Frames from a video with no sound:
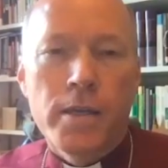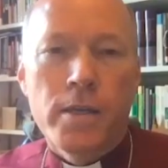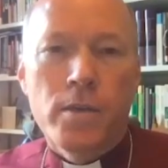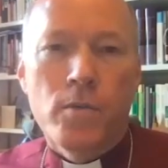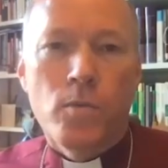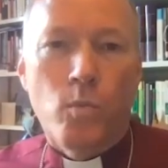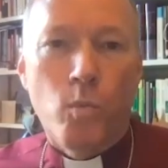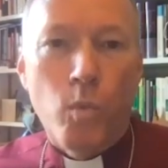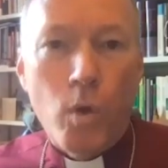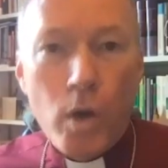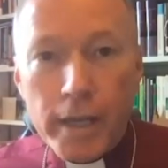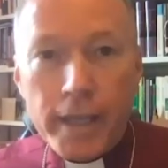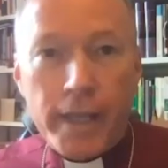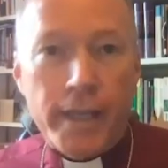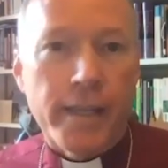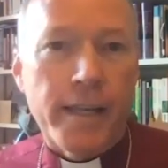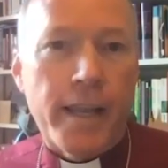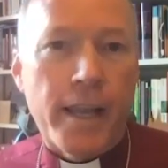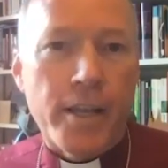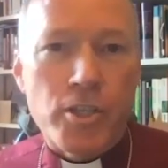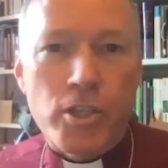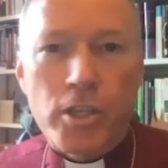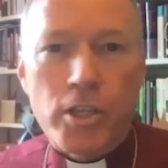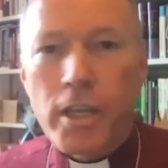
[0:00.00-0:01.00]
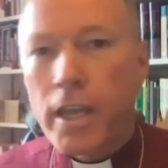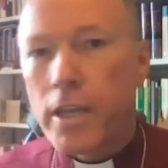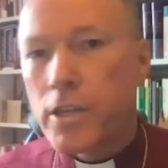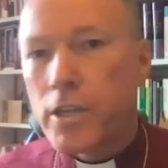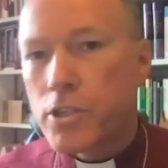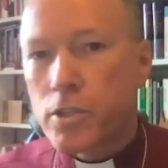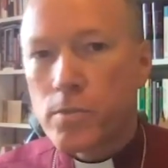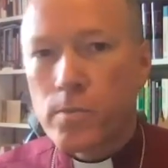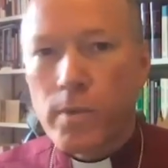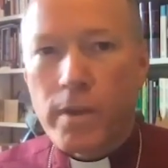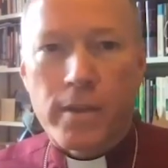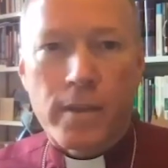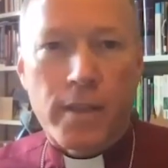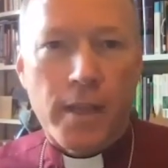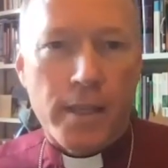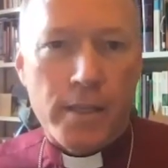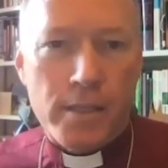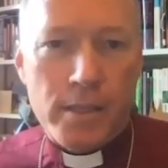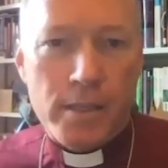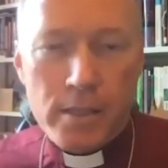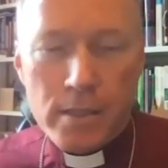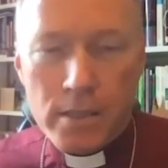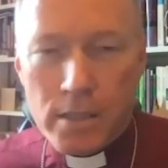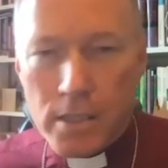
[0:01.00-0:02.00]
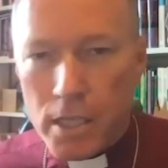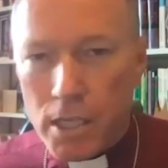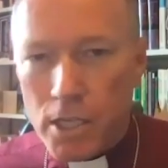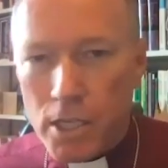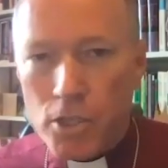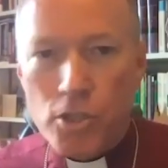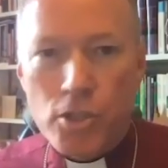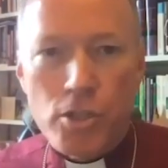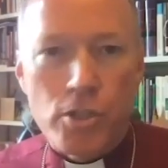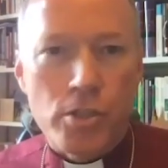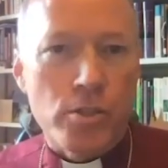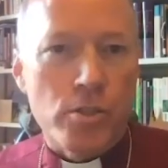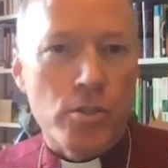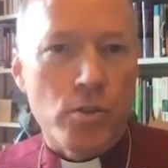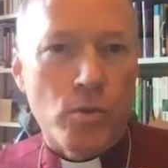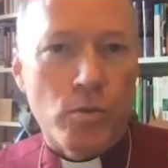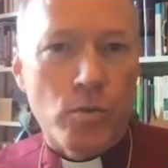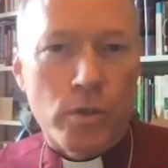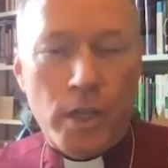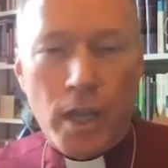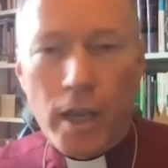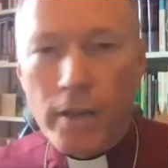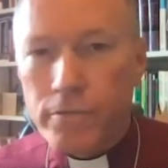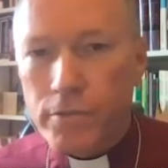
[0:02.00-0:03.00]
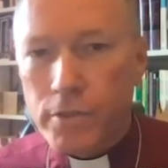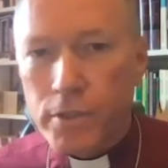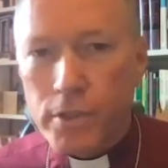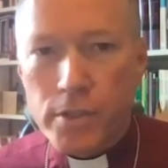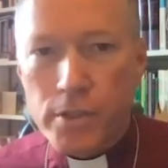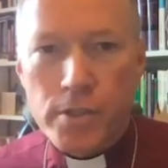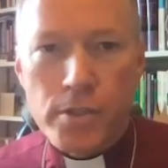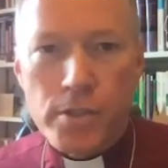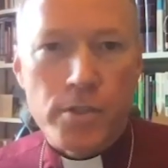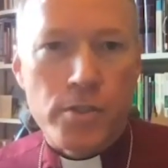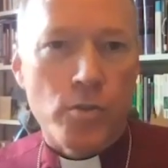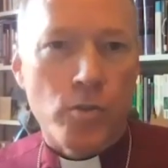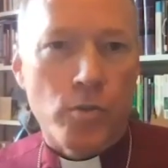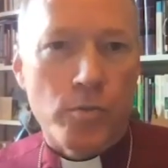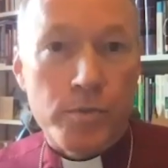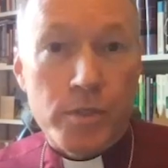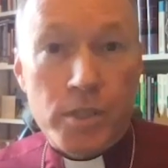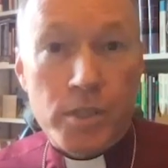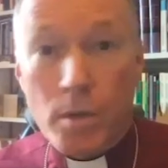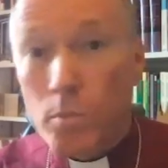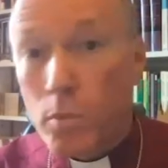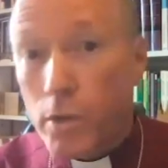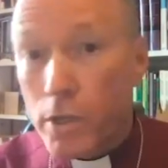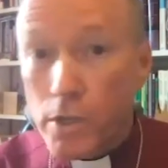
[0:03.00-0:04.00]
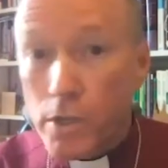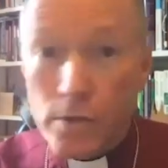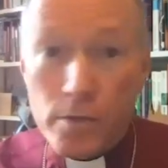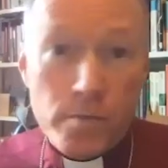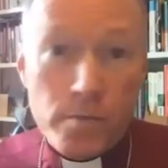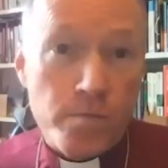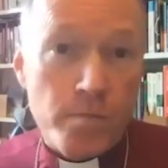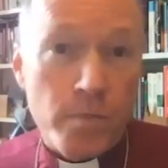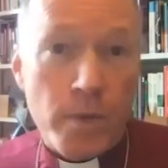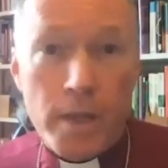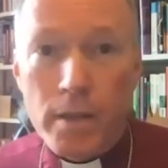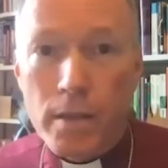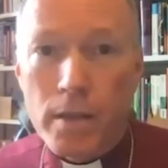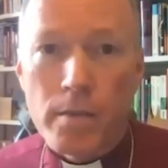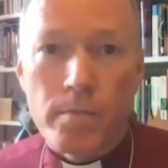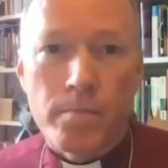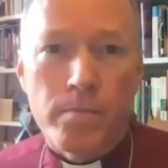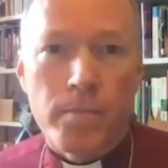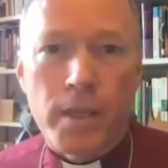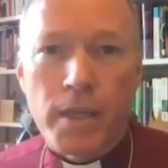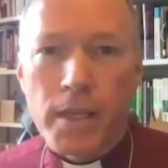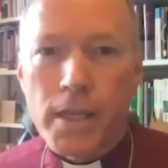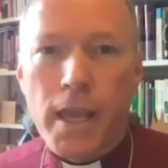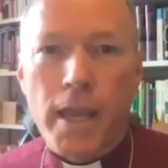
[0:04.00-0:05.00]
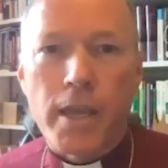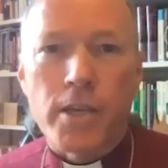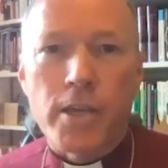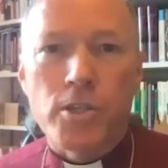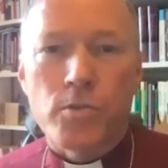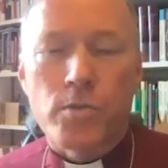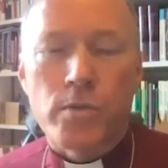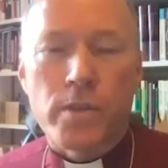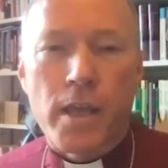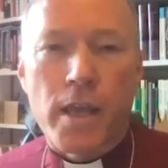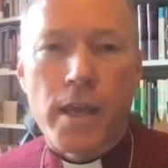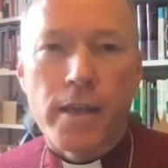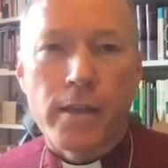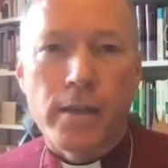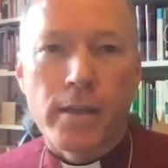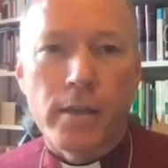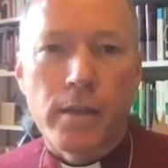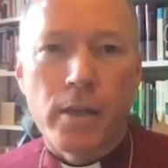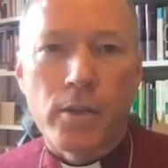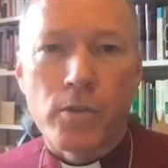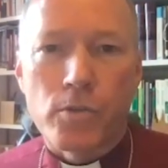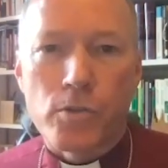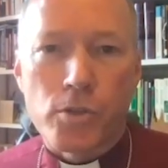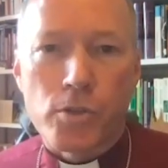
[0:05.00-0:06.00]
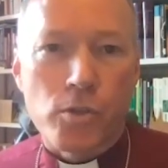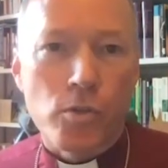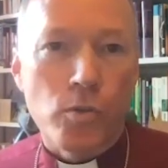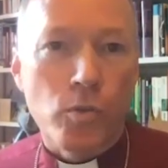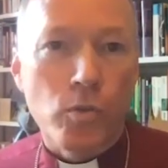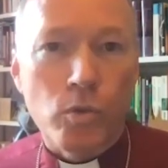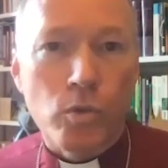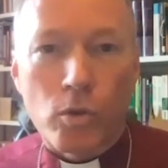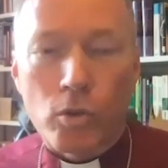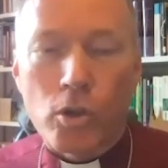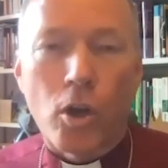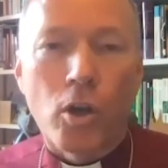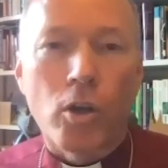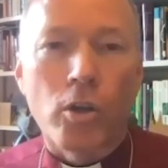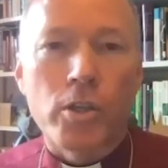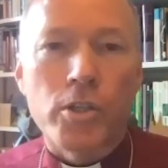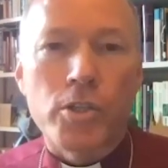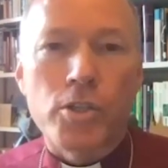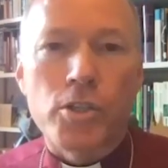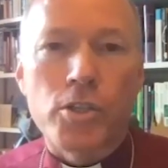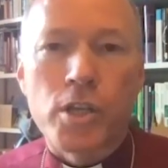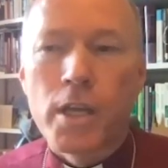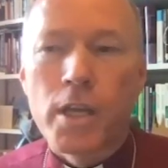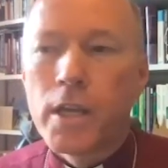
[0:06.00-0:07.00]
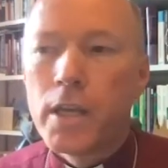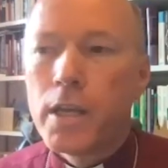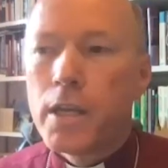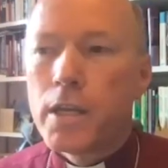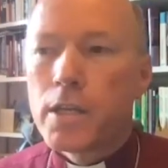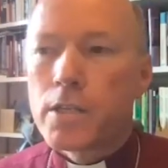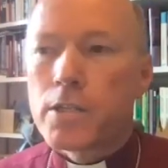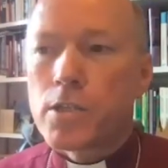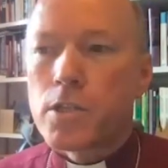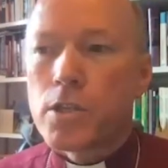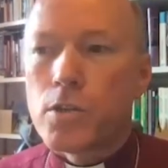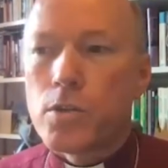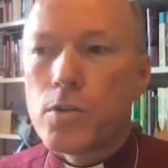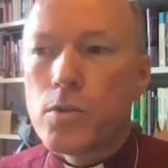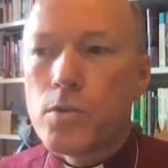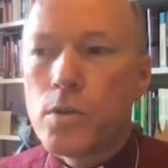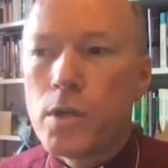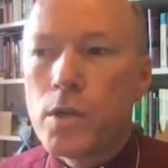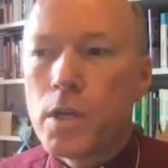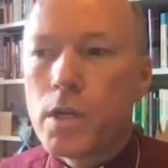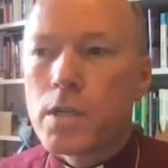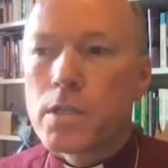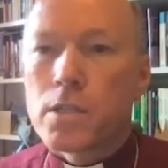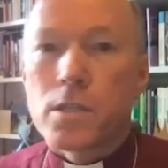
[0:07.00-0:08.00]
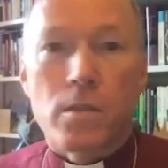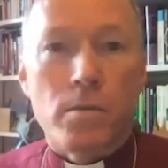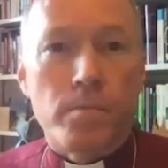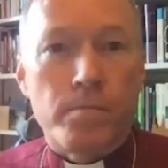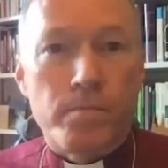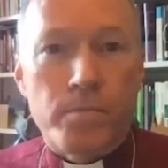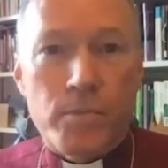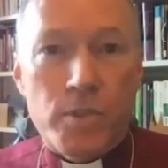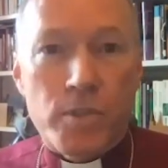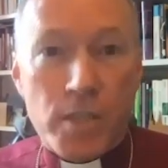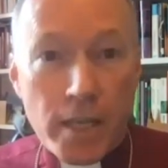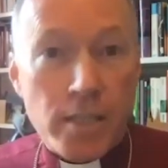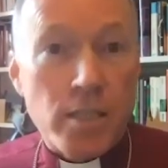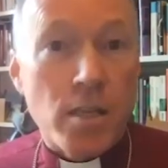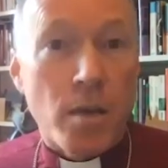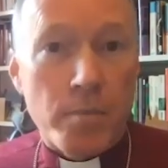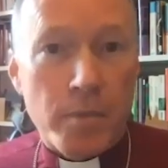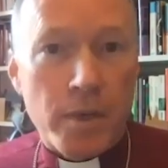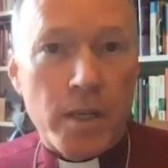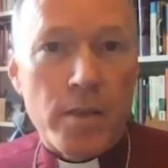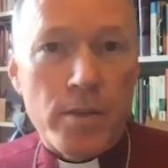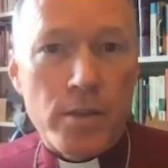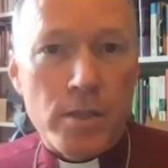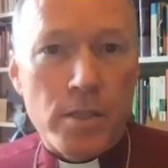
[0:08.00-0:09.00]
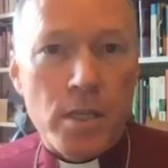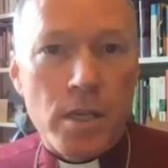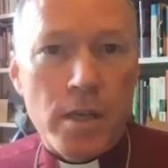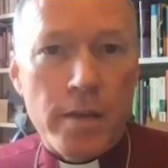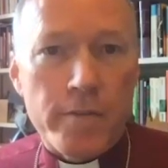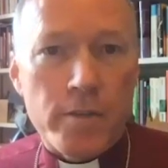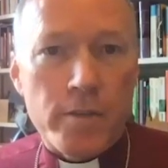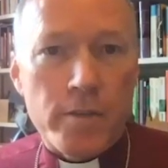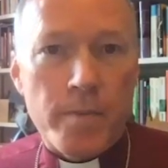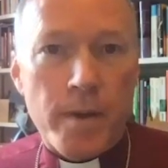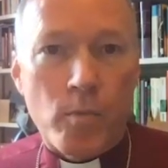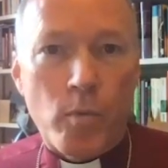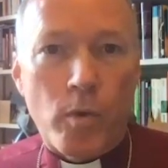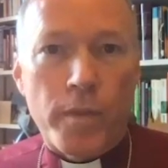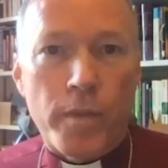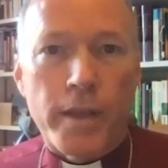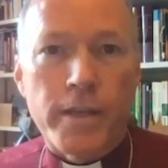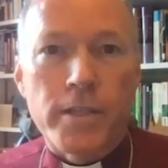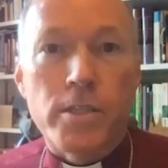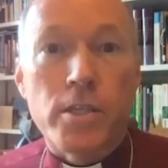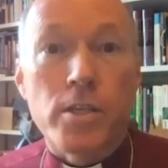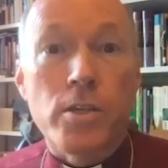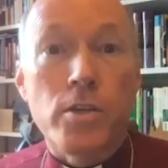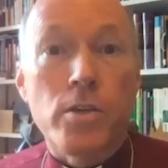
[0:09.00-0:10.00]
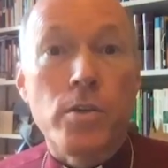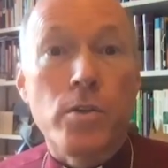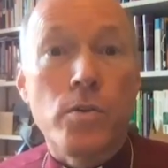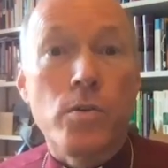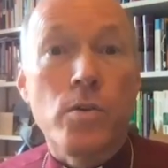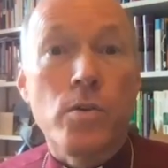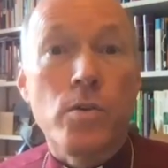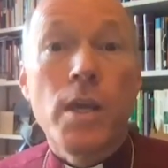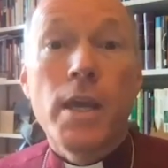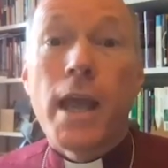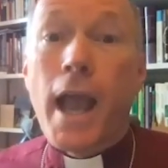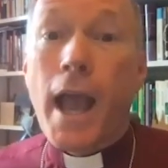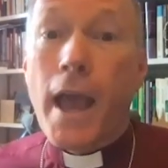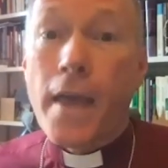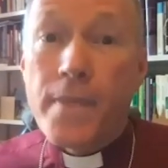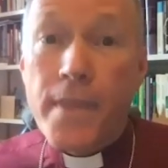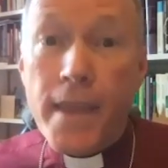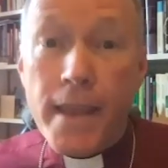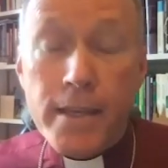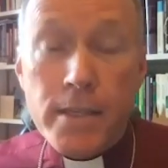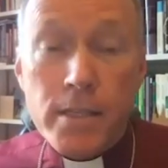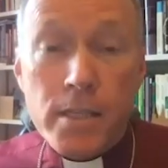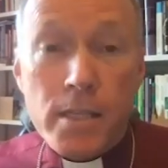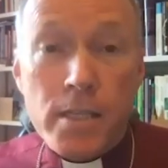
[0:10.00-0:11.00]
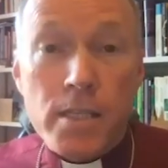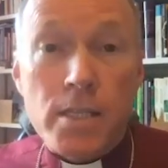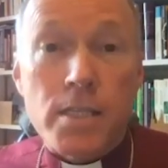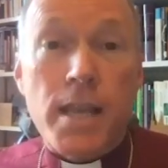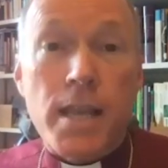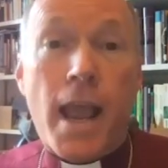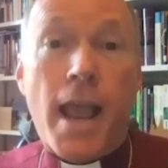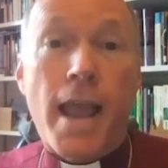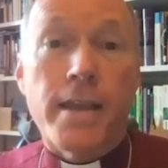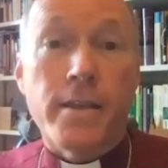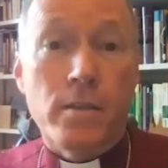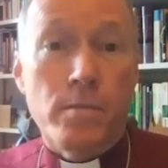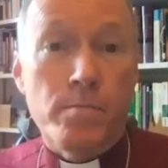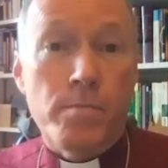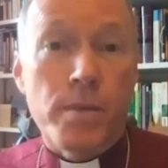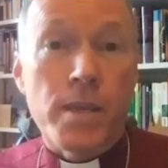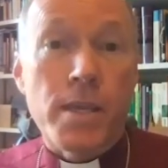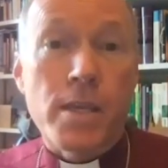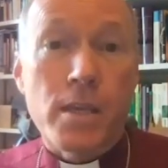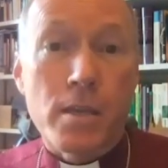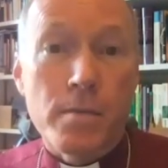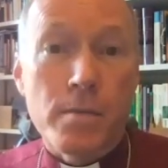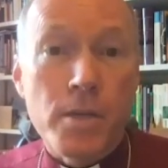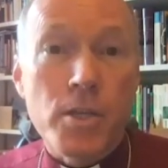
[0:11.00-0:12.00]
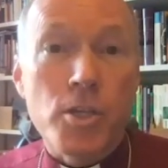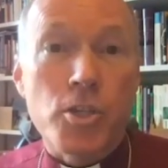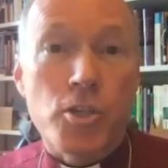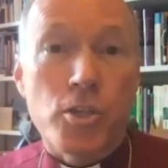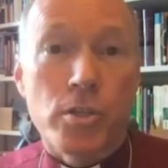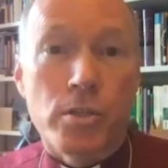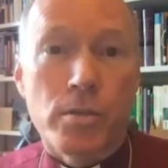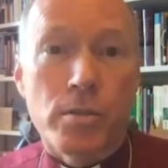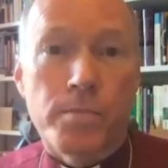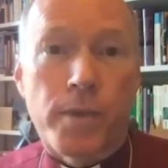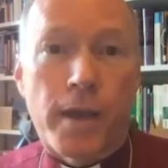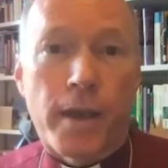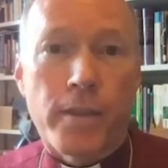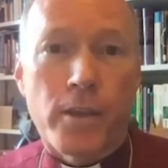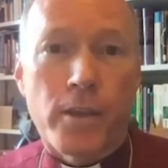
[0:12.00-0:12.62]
working in education, whether that's teachers or governors or someone who's engaged with their local school or college, to say something in the service about what they do, and then to stand and be commissioned by the